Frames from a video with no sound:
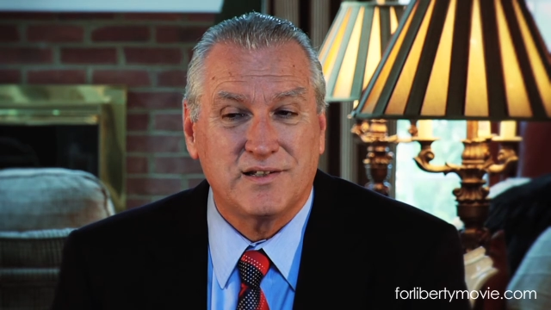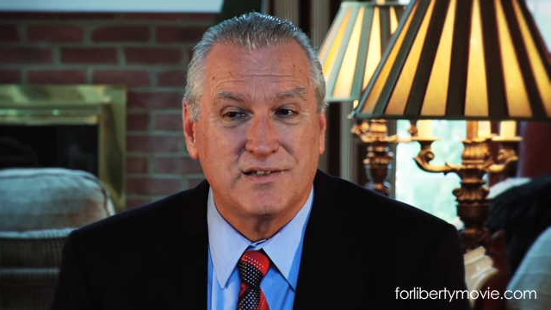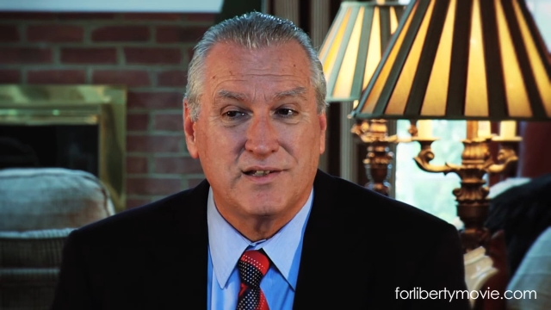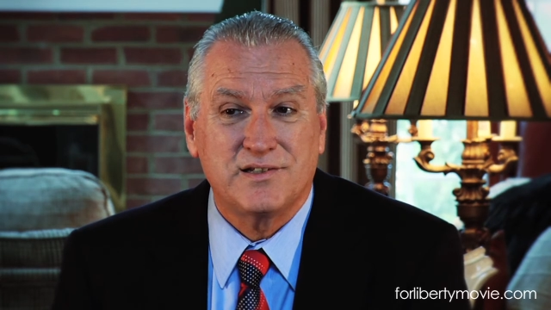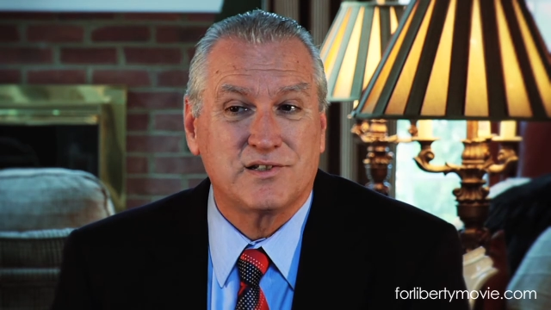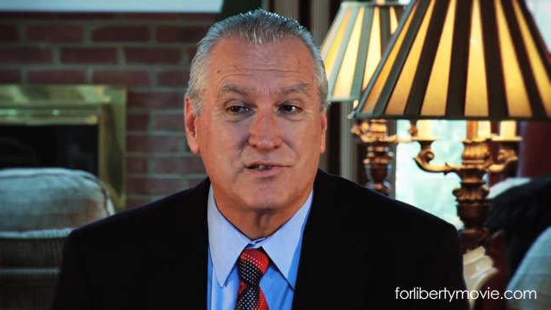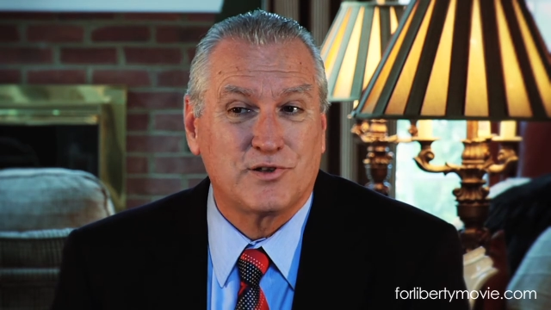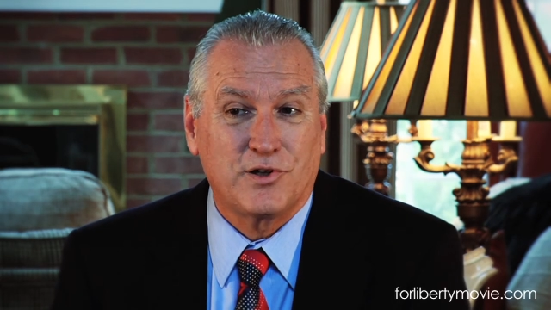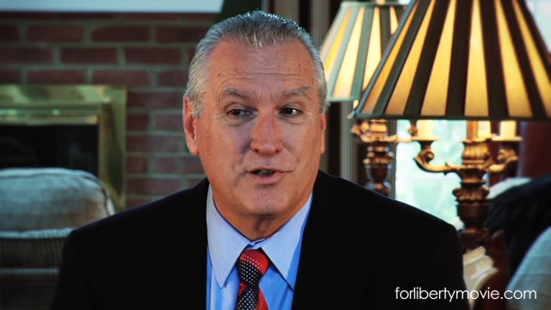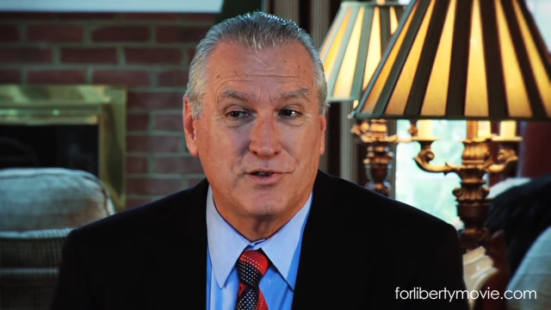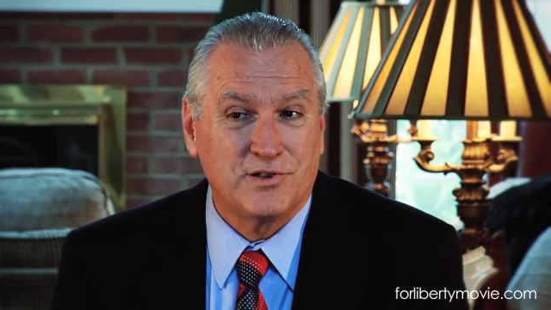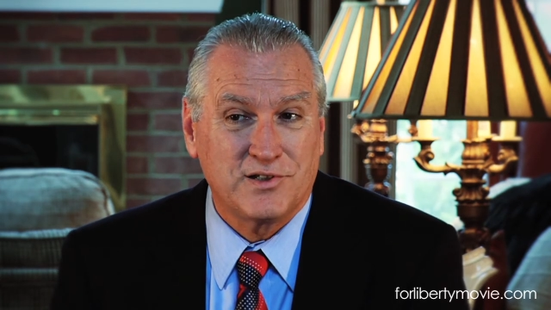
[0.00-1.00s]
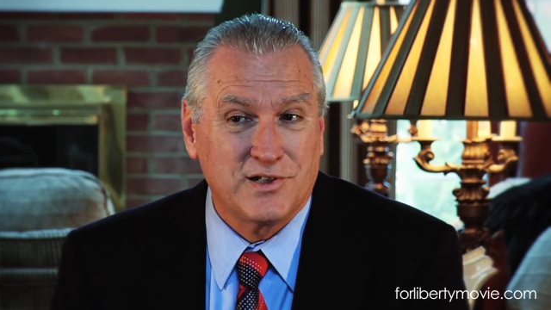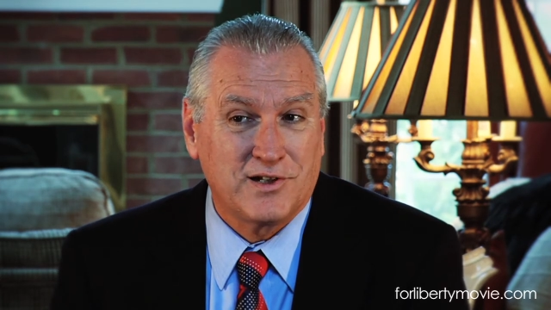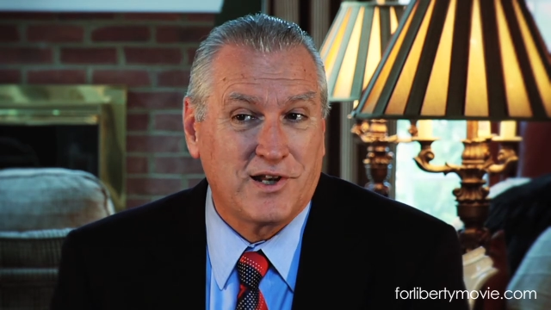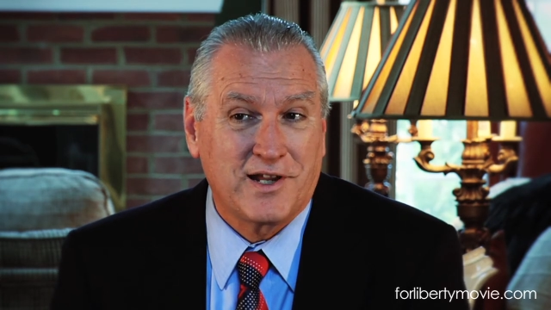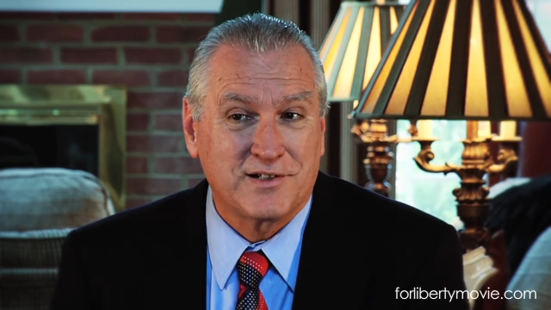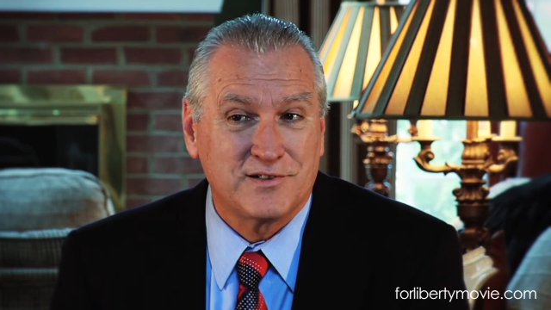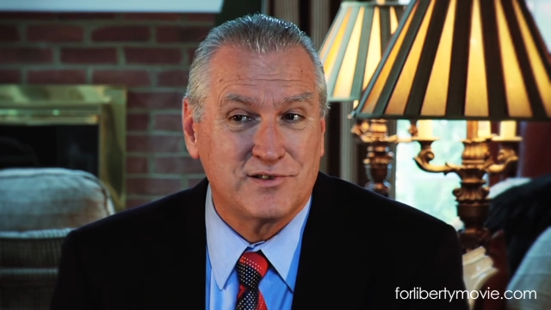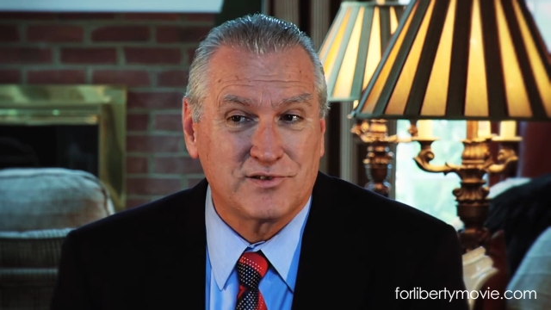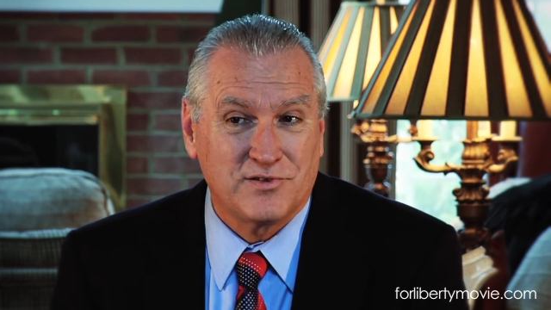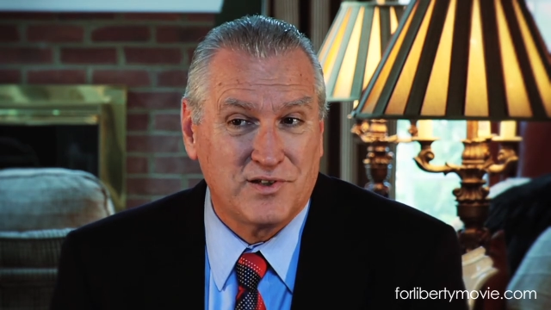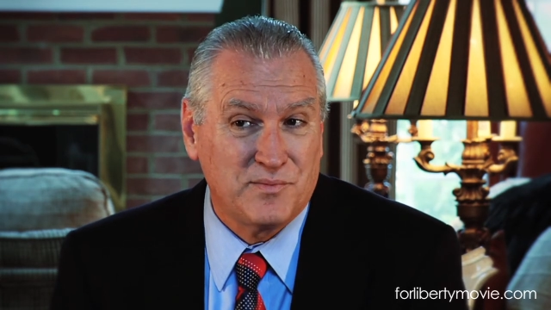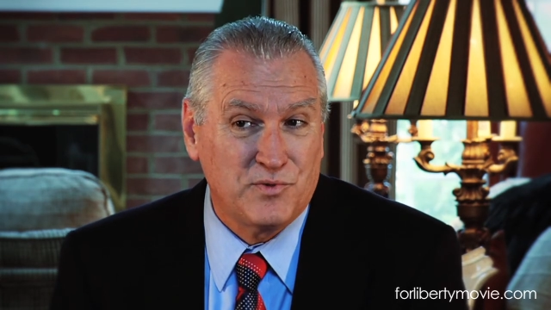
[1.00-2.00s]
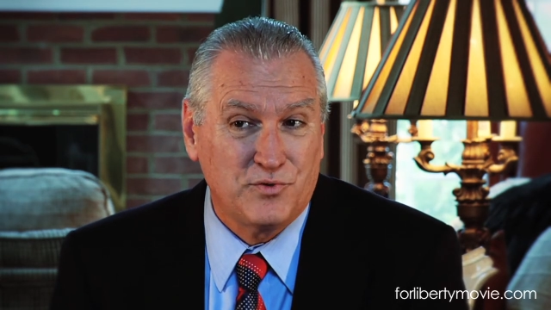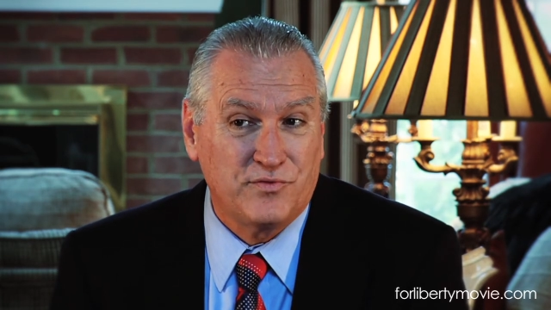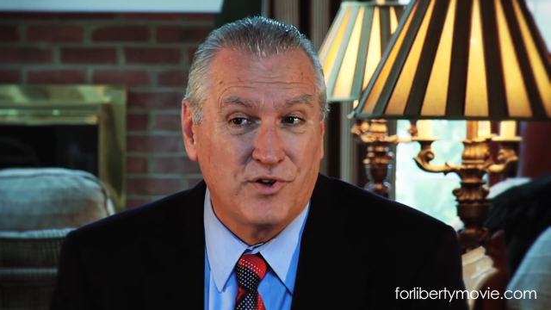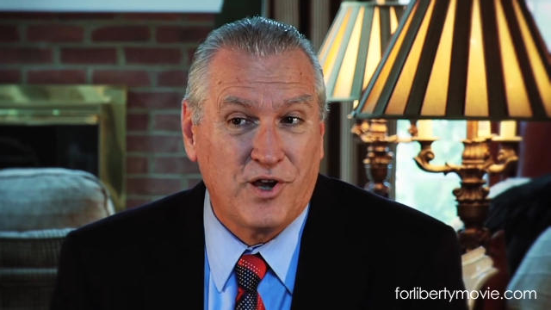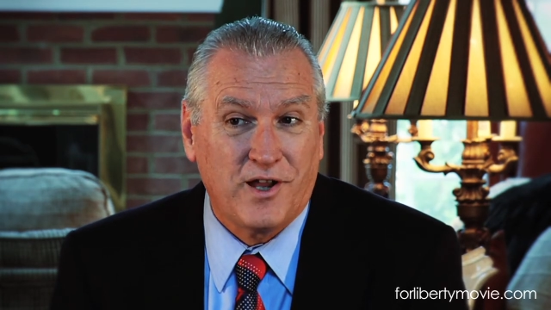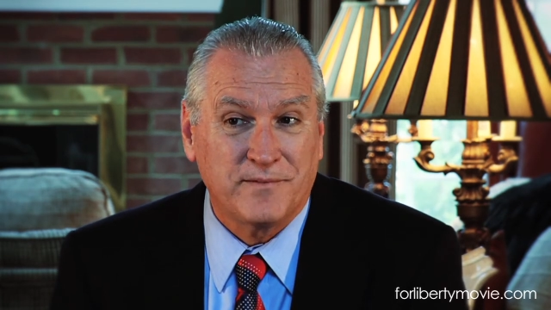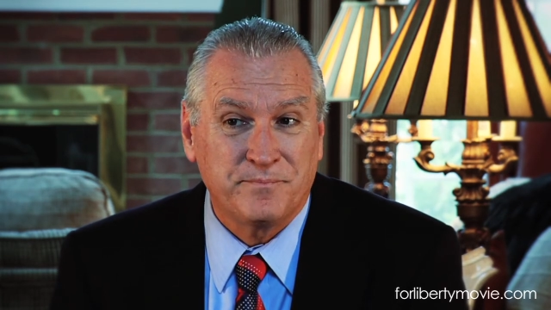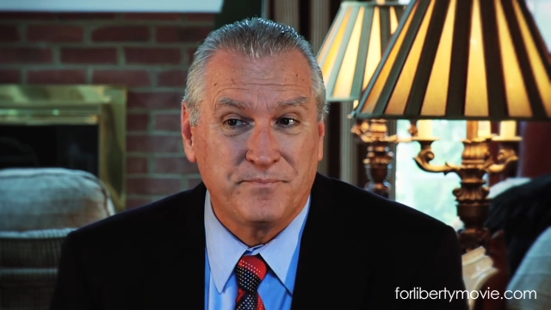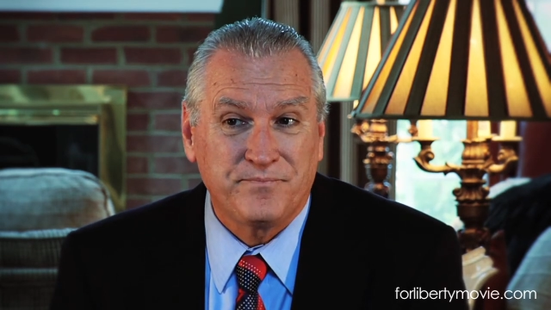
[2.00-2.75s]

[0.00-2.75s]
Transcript: They just thought he couldn't get elected, so they moved on.